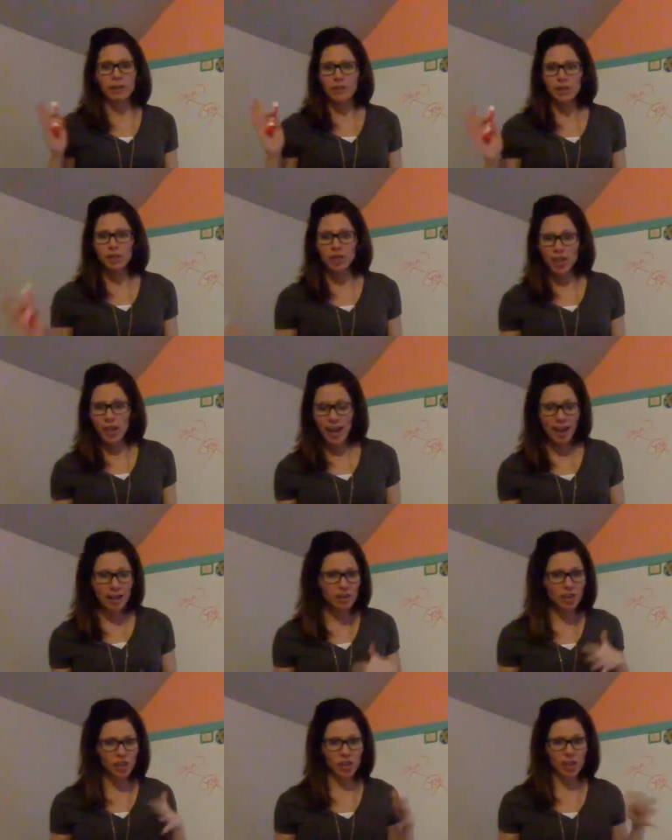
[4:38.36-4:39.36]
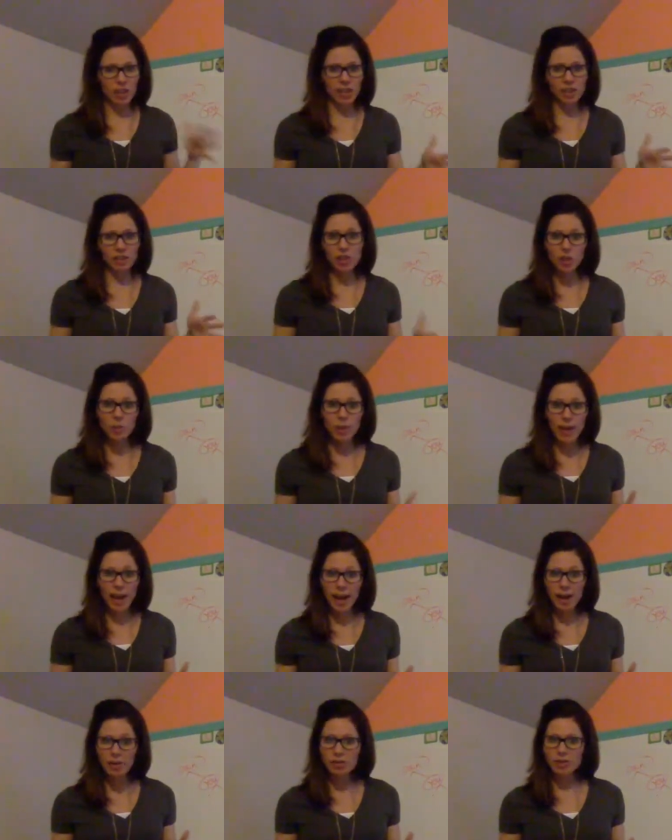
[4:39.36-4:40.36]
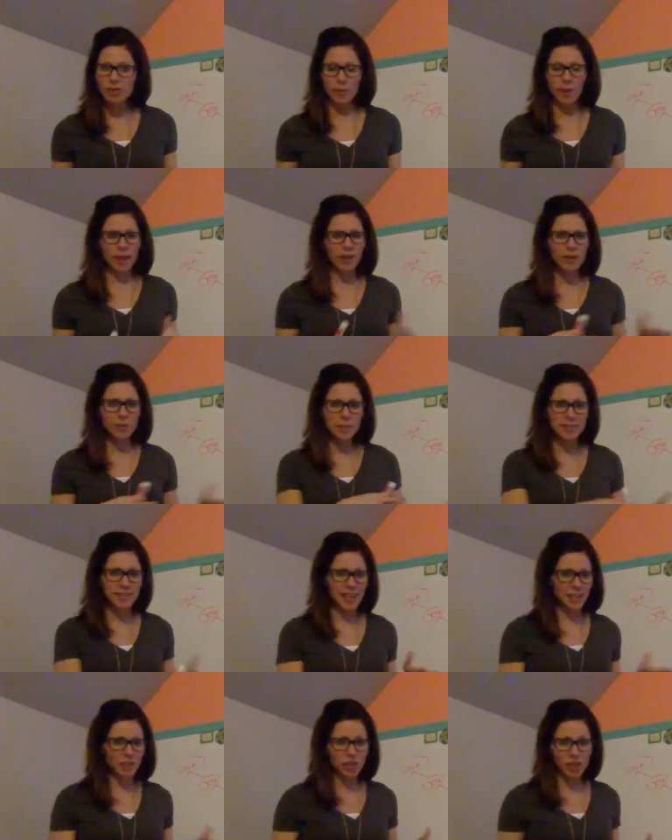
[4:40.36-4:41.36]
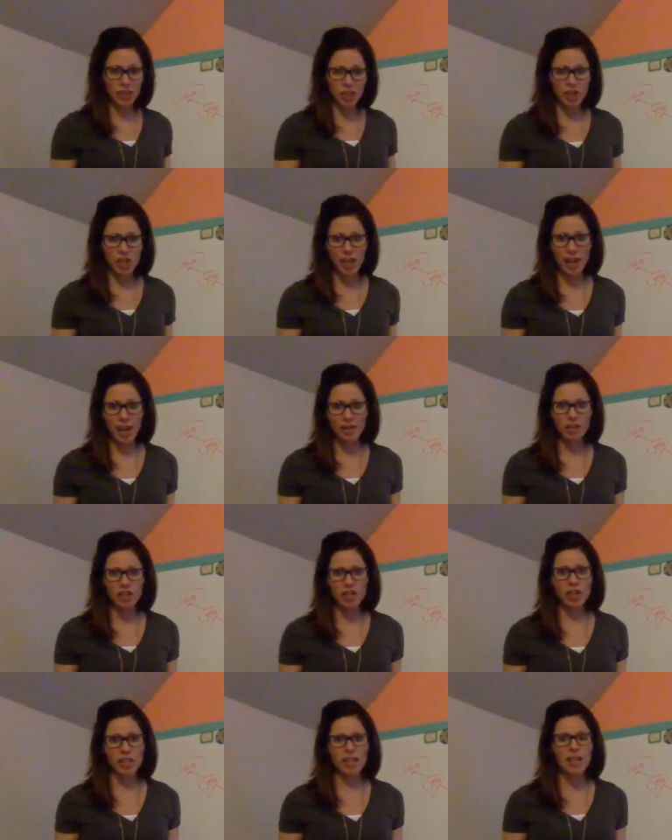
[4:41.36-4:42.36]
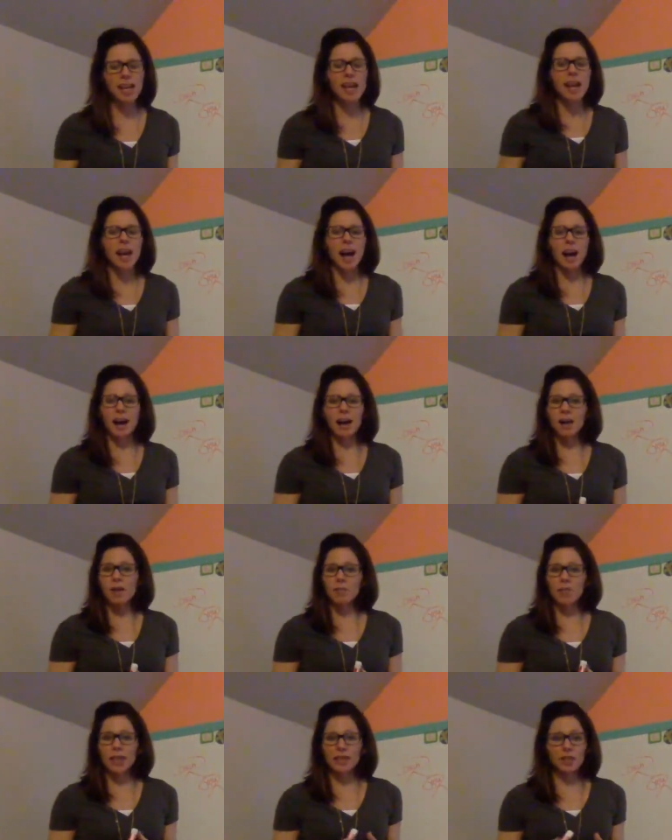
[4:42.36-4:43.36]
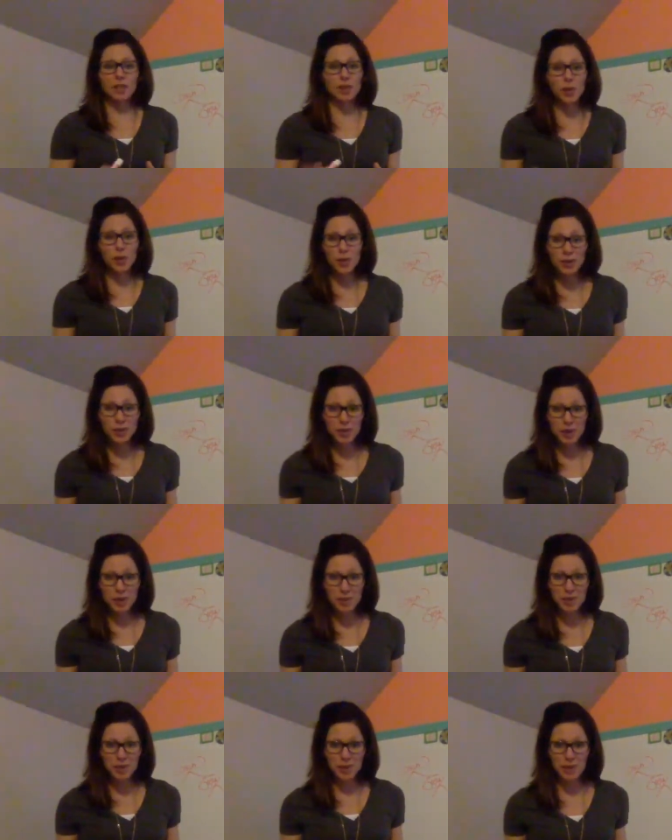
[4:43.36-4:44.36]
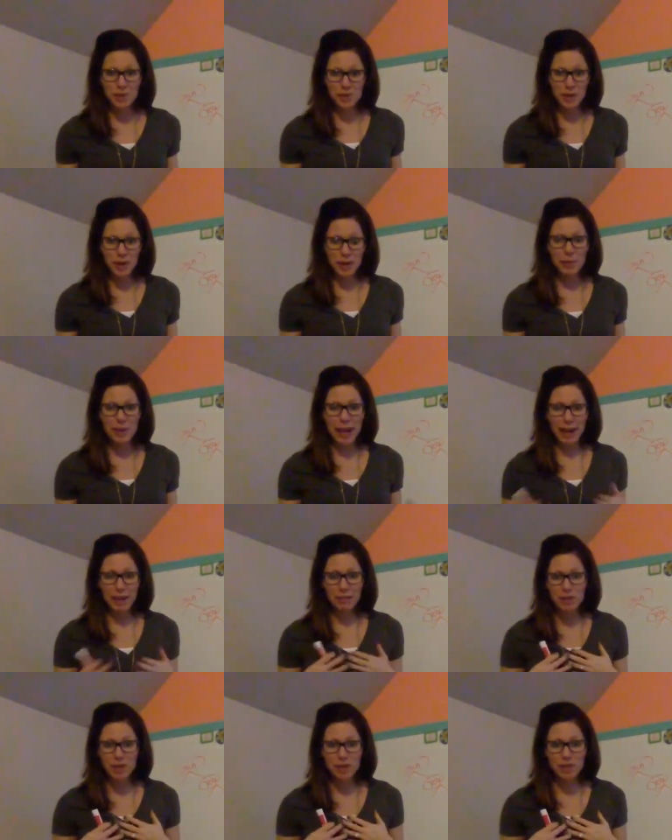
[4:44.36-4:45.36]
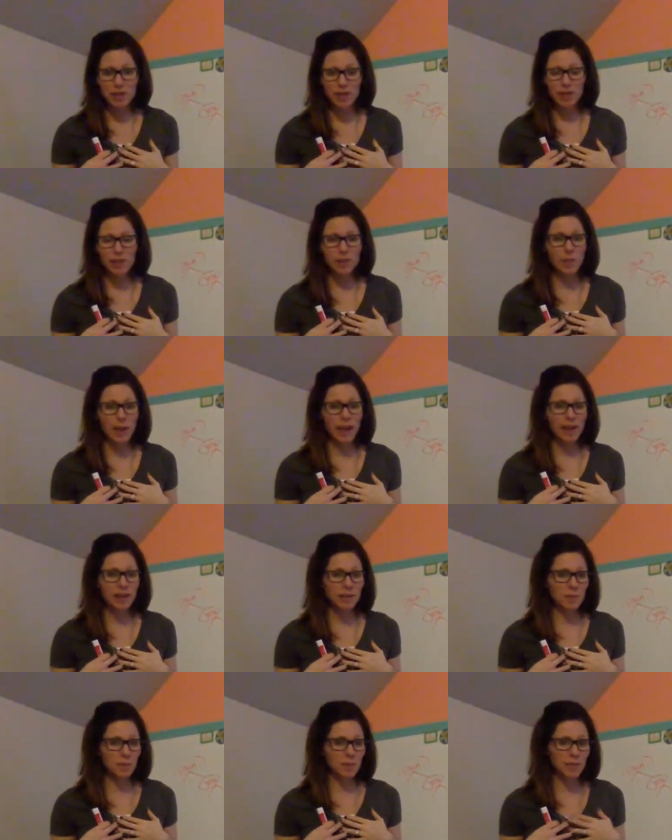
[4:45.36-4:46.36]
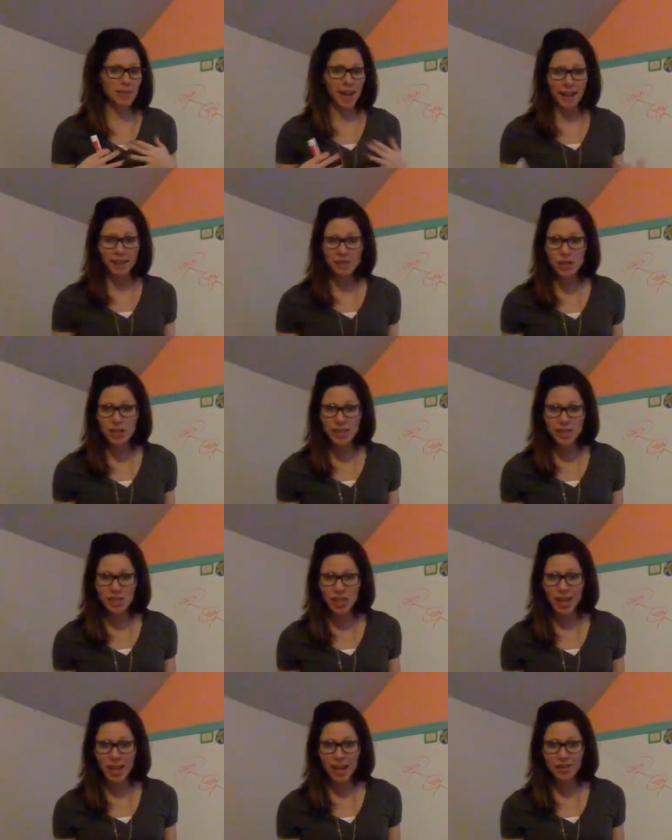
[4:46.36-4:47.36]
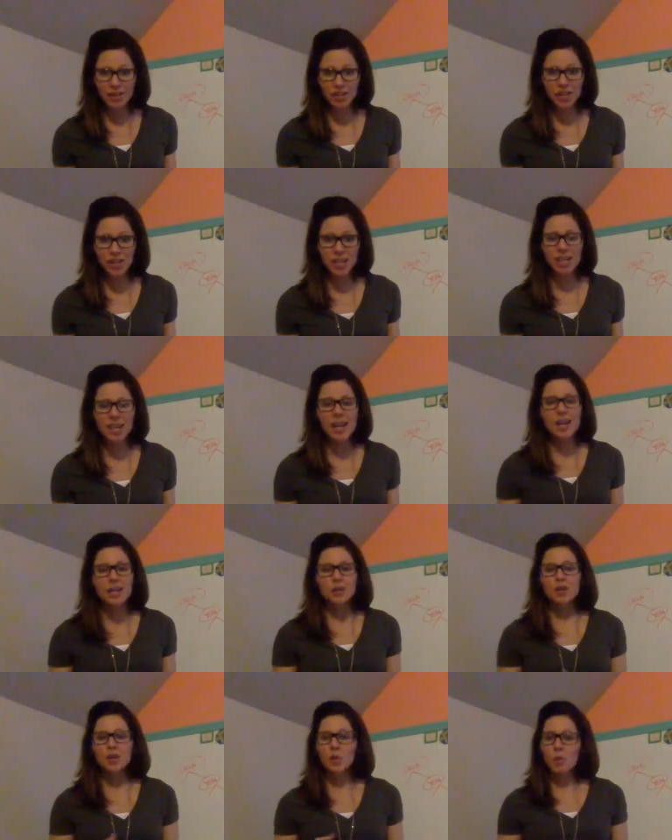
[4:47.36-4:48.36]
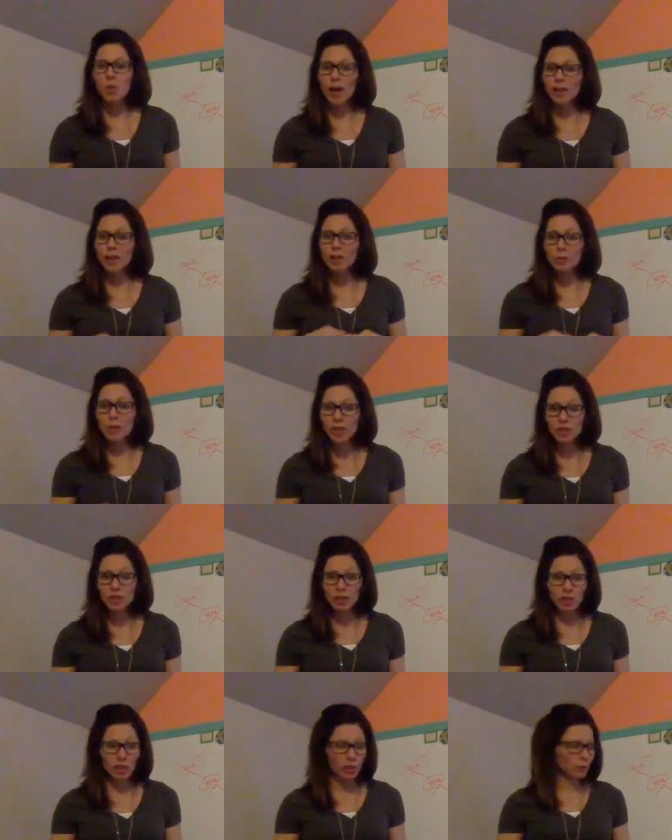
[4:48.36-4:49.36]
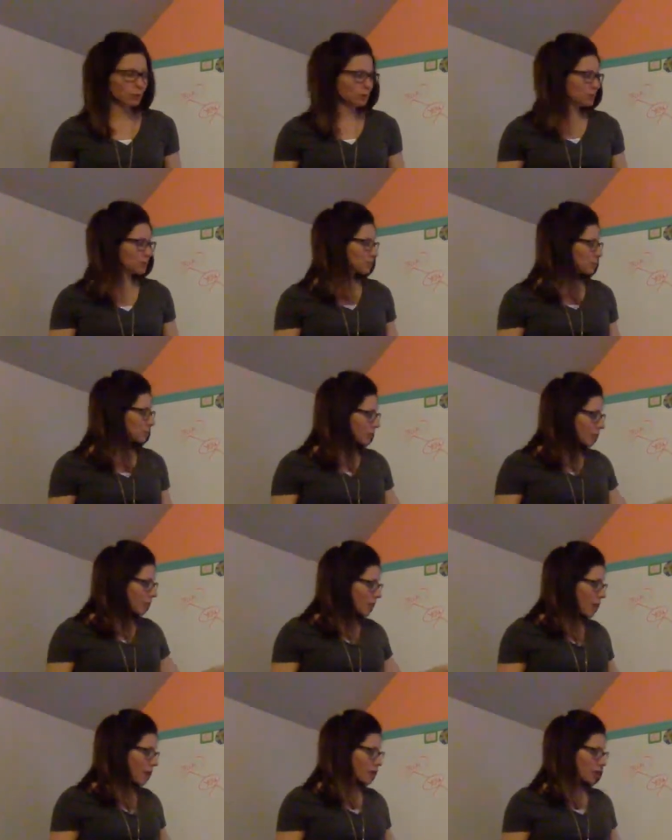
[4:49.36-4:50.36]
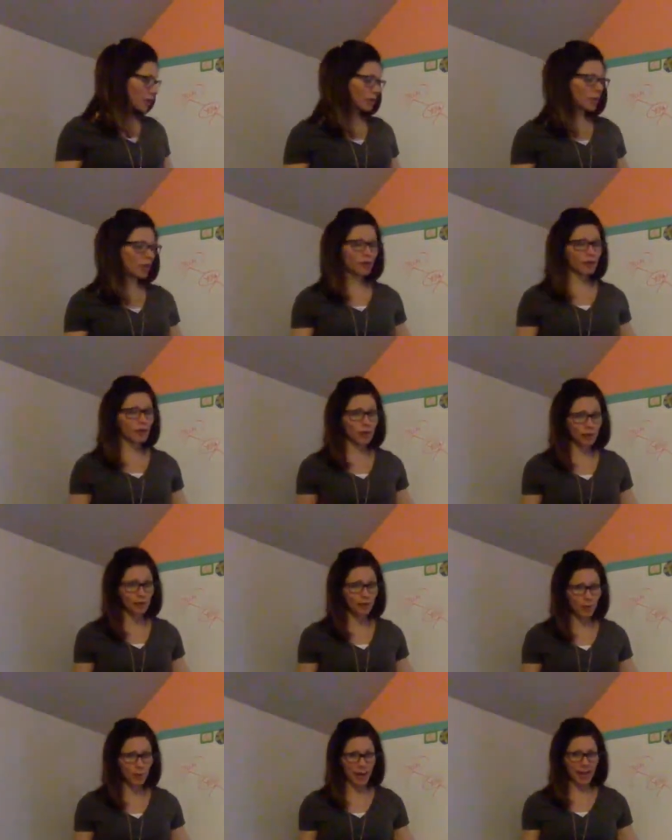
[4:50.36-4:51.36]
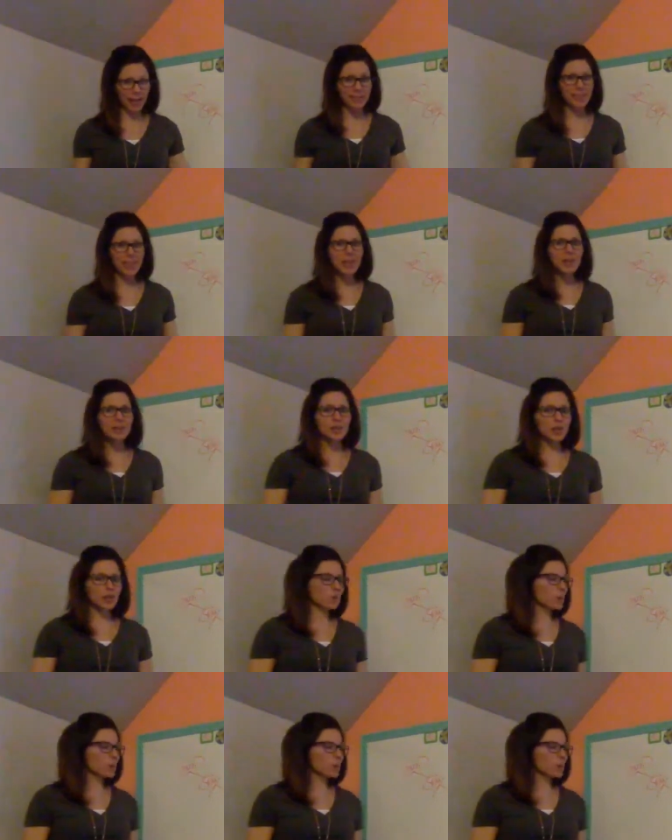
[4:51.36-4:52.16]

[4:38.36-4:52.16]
Shakeology in 2 accounts, and my husband's not drinking Shakeology, that's totally normal. Don't worry. When I first started, my husband was not drinking Shakeology. So what you can do, I'll give you a few different ways. So you